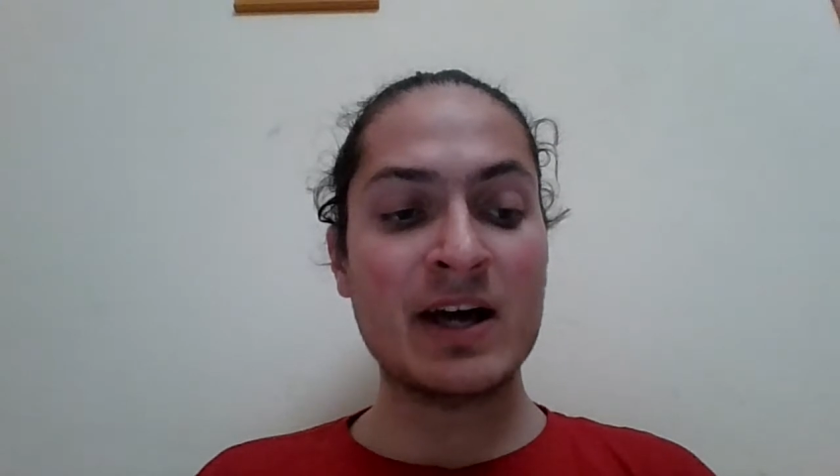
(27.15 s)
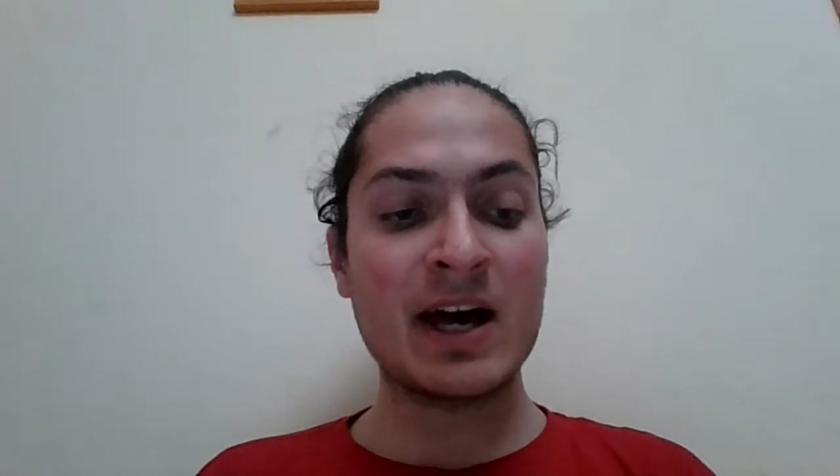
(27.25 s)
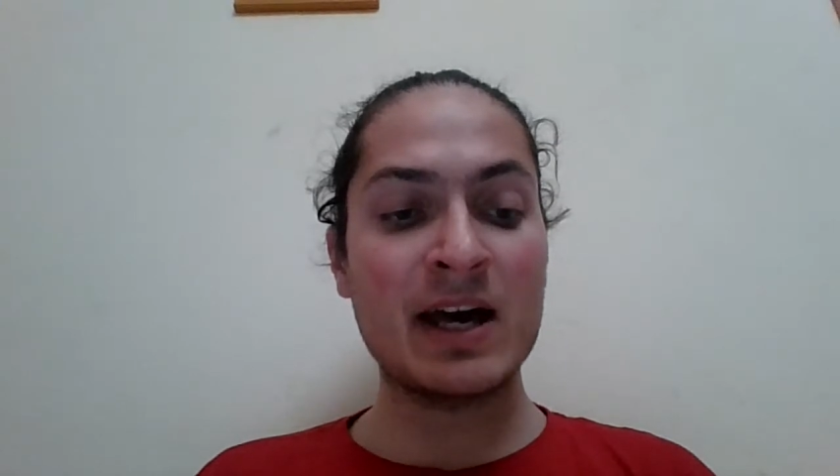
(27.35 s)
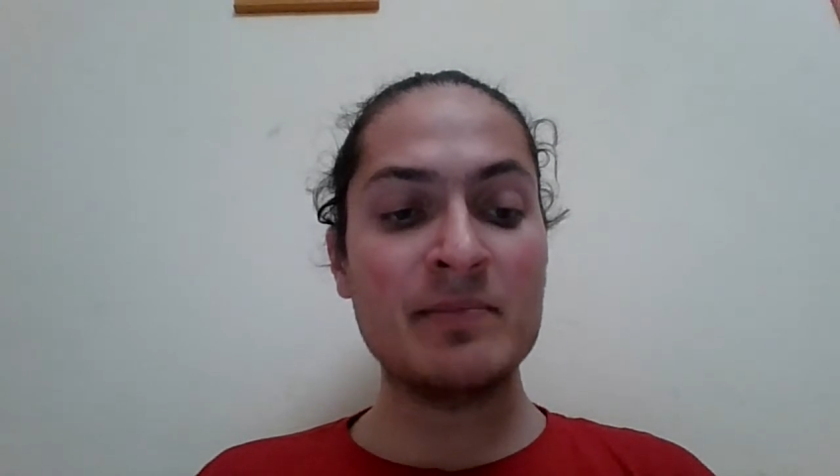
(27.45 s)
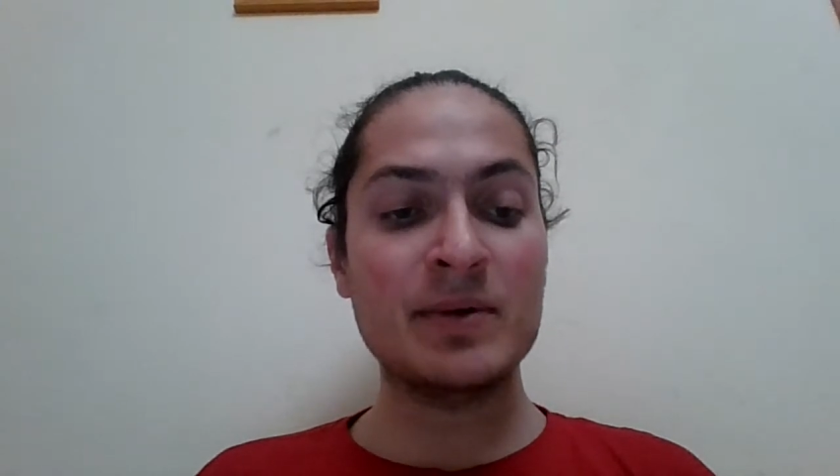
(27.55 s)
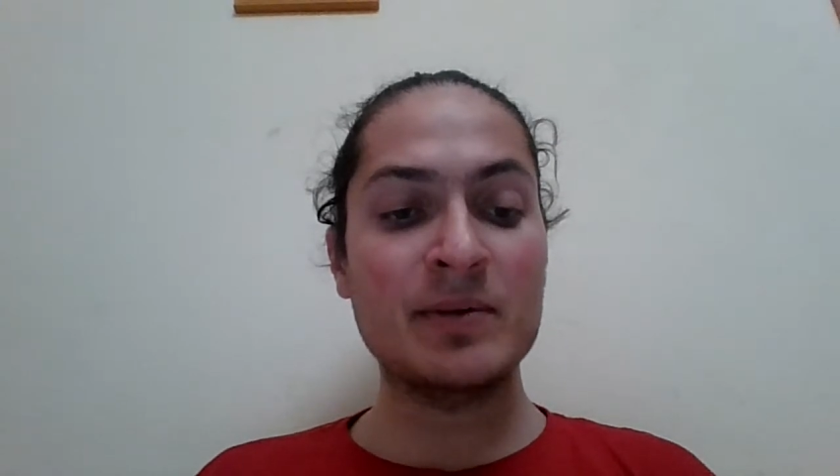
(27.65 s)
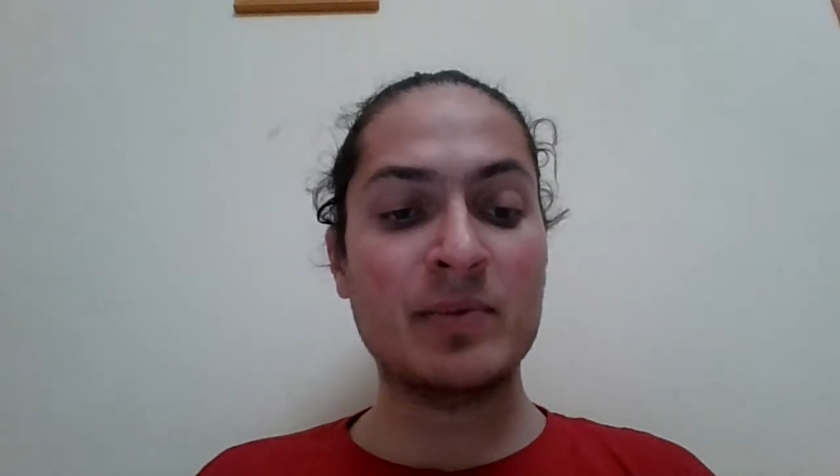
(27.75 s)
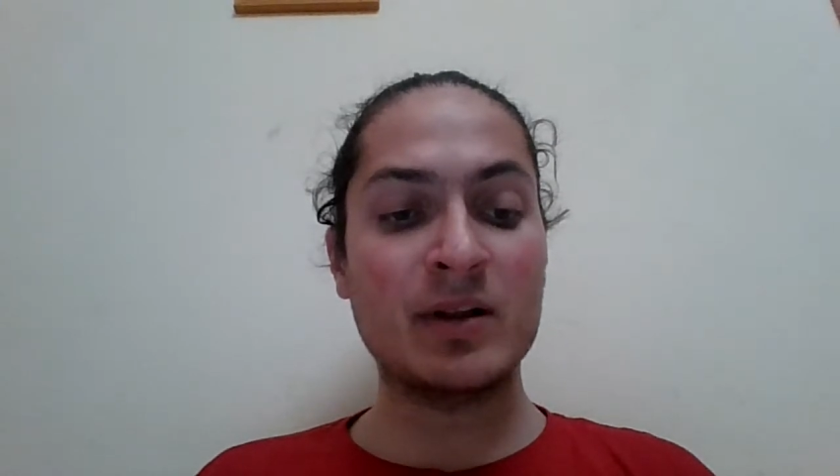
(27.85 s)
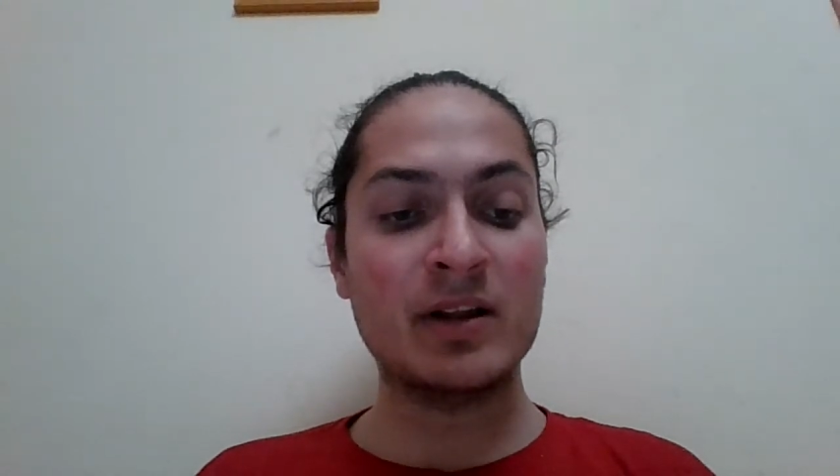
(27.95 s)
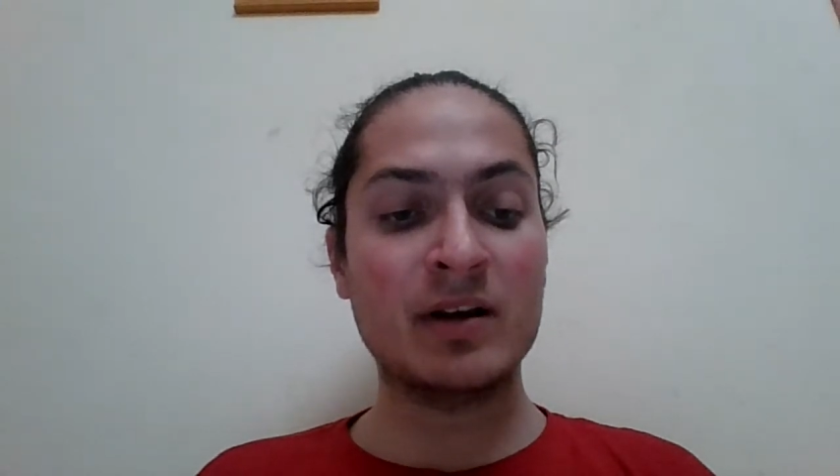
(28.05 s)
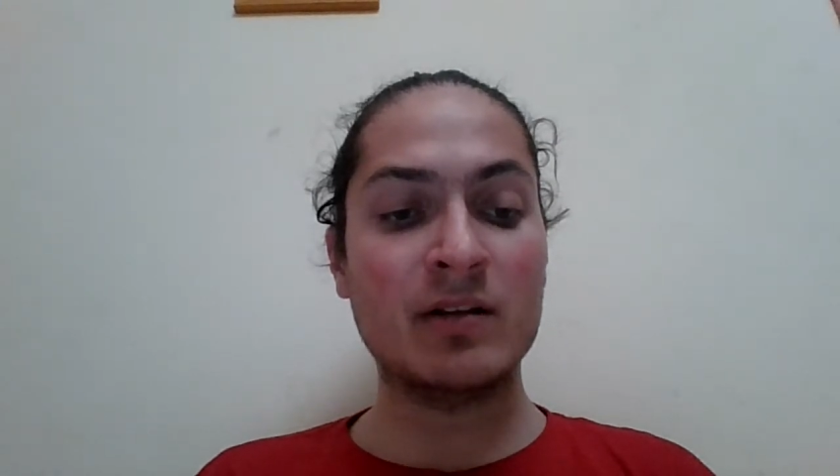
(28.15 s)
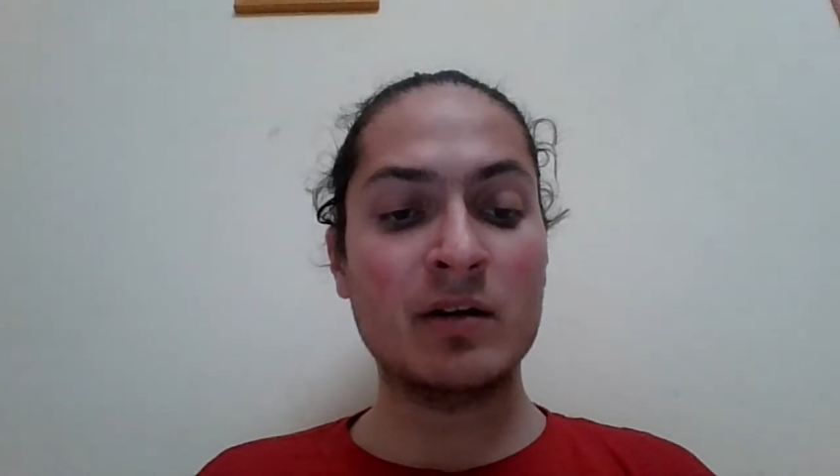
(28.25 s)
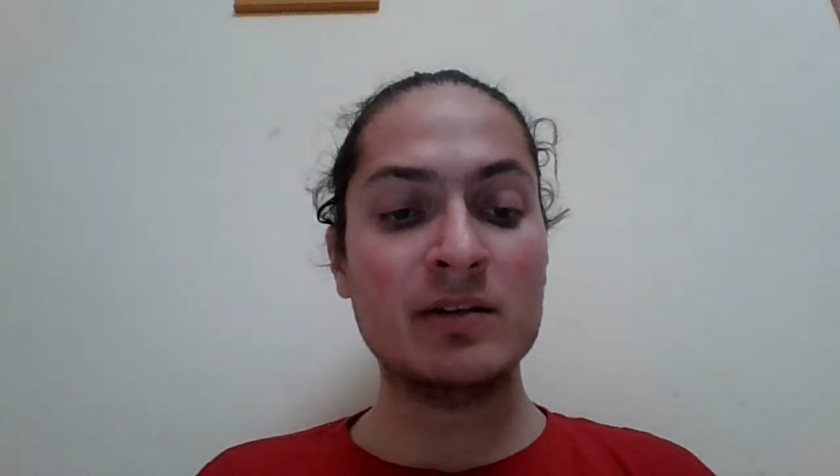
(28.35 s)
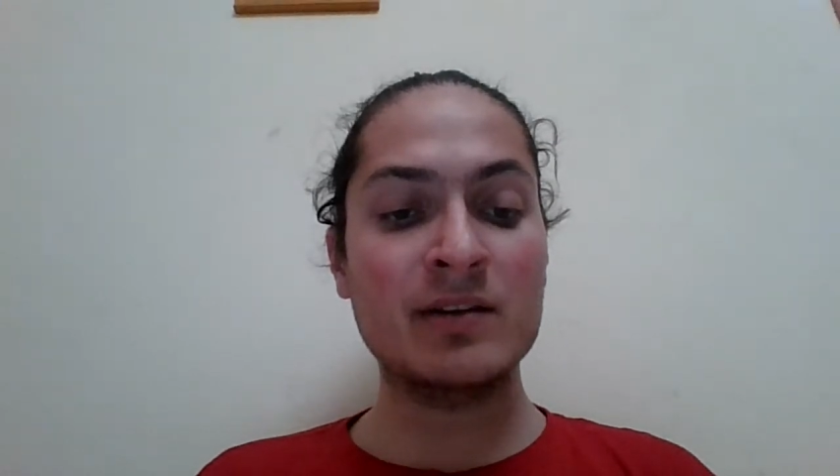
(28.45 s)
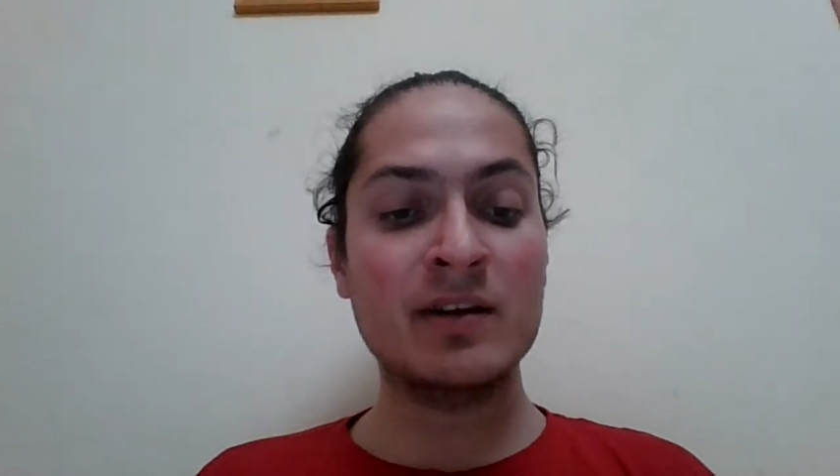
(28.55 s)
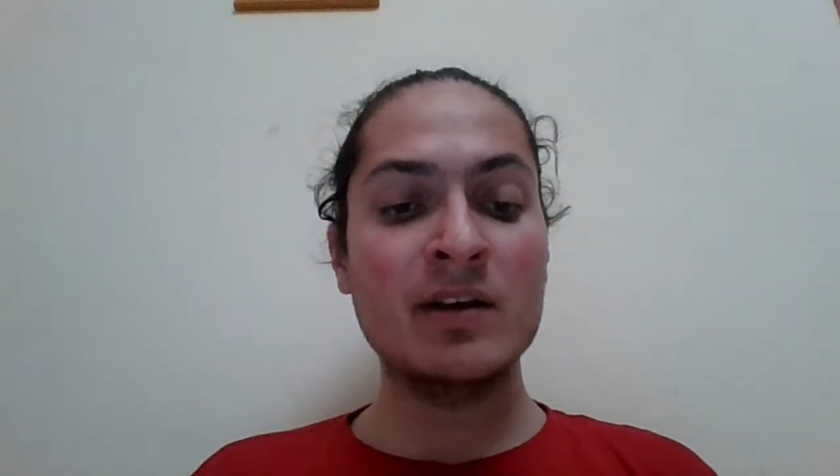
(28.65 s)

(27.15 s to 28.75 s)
a hyperpolyglot